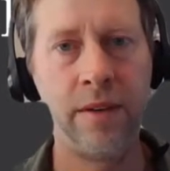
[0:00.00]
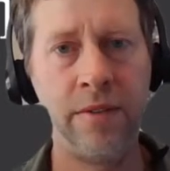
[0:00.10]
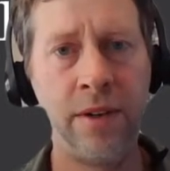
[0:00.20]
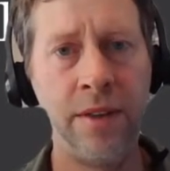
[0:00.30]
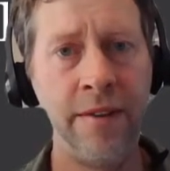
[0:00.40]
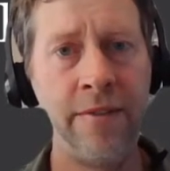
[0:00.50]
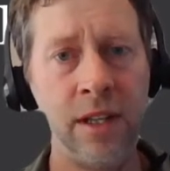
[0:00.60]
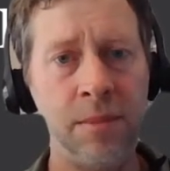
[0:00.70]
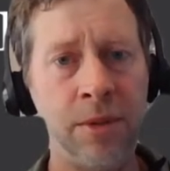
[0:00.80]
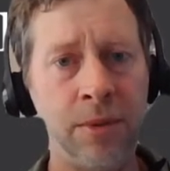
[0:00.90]
Of all the
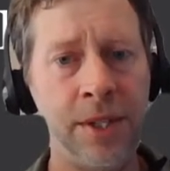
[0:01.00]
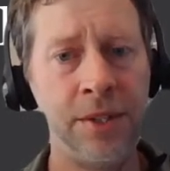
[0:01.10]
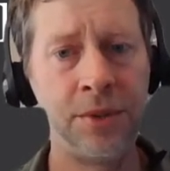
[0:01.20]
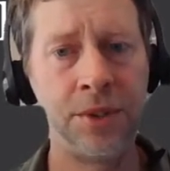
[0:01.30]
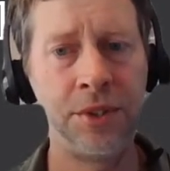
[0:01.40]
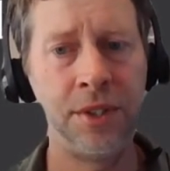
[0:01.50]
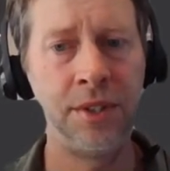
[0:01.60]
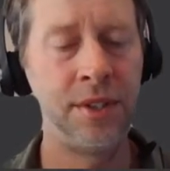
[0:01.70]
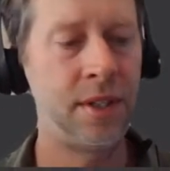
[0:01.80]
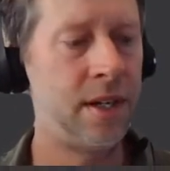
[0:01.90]
available
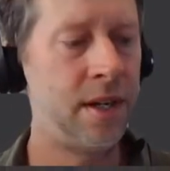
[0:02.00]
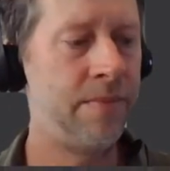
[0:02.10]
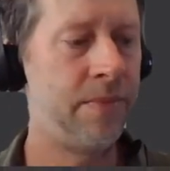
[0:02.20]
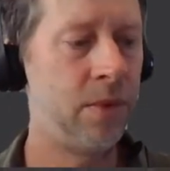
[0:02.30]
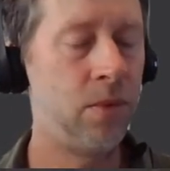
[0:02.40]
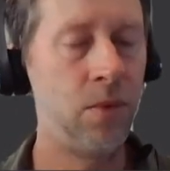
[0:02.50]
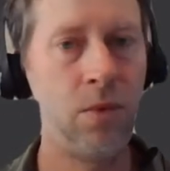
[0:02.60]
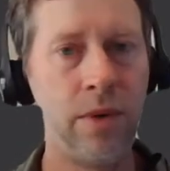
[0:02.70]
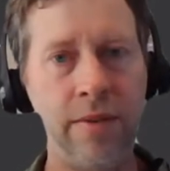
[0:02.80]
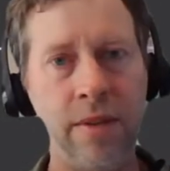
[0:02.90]
resources,
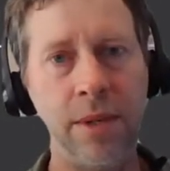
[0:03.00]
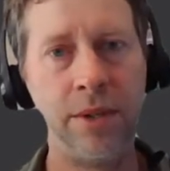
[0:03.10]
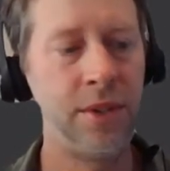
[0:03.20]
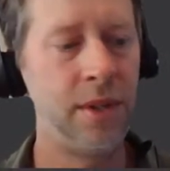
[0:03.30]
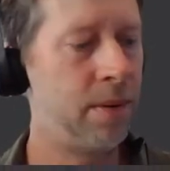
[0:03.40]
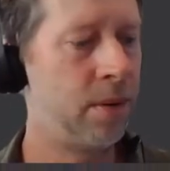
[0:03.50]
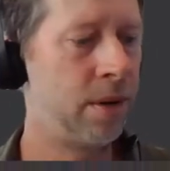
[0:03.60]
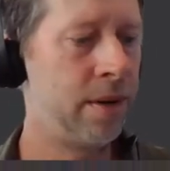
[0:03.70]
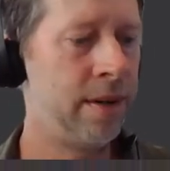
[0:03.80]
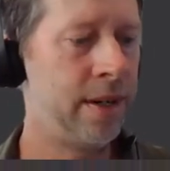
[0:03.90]
one of the most
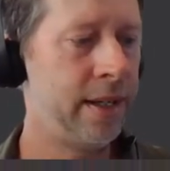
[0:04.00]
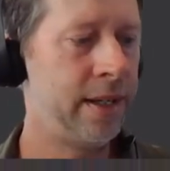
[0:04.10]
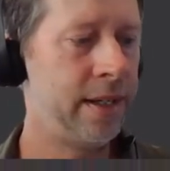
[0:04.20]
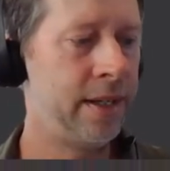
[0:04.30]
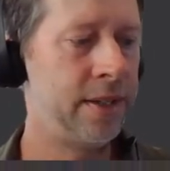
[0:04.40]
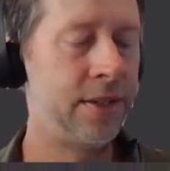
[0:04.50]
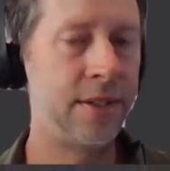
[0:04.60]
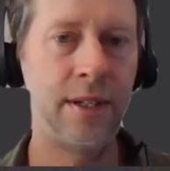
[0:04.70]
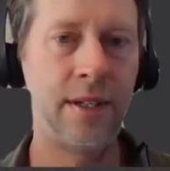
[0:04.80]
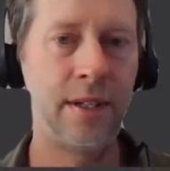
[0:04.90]
important
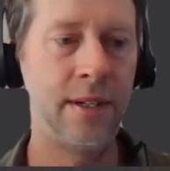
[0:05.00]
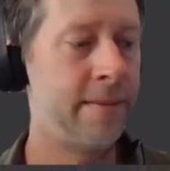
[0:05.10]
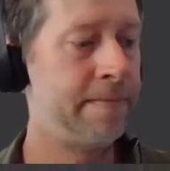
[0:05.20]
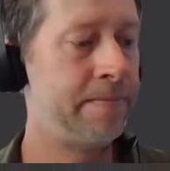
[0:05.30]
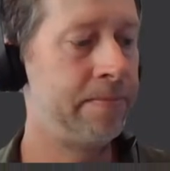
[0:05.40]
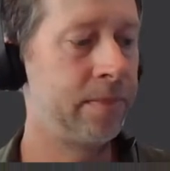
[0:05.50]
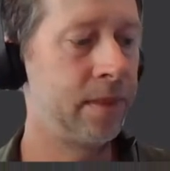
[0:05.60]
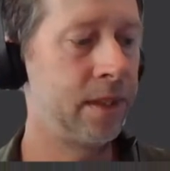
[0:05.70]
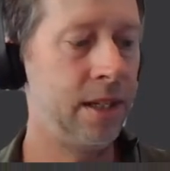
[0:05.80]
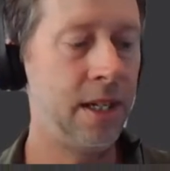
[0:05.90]
is
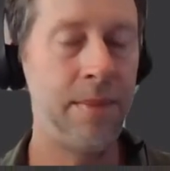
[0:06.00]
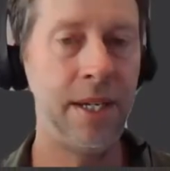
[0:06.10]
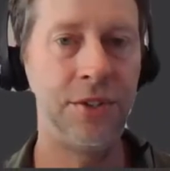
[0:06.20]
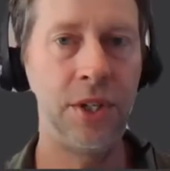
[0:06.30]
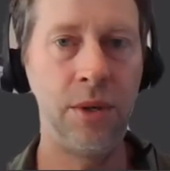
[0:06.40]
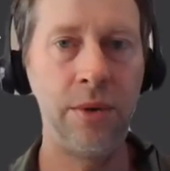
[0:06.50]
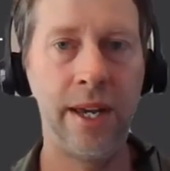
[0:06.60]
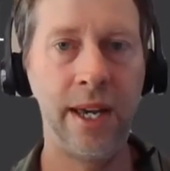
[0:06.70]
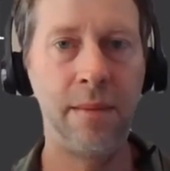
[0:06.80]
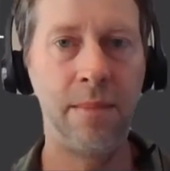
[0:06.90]
EPA's
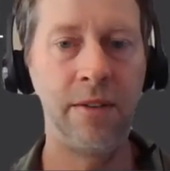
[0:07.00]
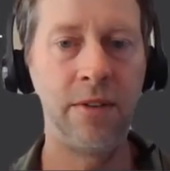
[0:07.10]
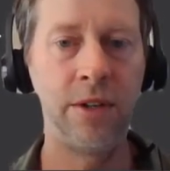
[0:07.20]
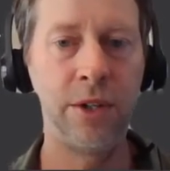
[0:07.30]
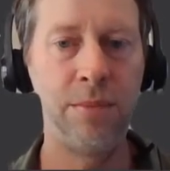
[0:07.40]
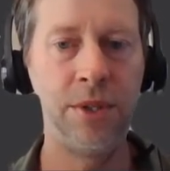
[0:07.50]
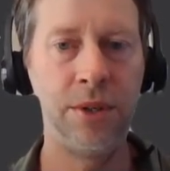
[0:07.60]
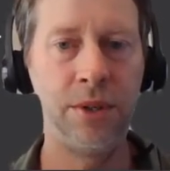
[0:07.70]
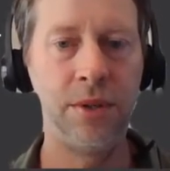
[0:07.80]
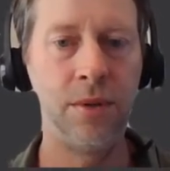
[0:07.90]
QA Handbook Volume
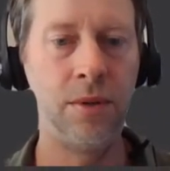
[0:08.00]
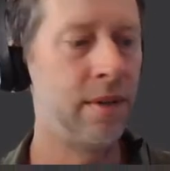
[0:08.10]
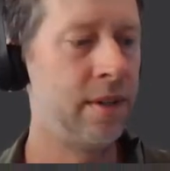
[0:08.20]
2,